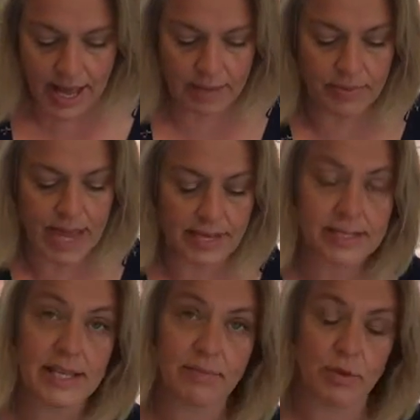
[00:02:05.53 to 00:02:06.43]
And next
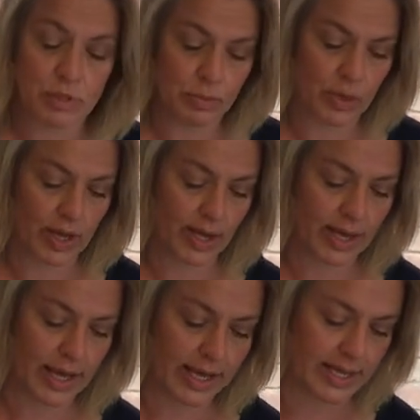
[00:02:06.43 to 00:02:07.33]
thing I'm going to put in
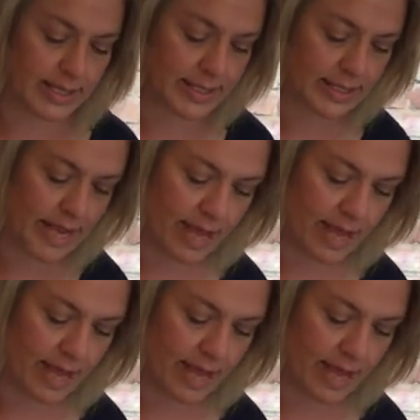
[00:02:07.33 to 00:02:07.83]
is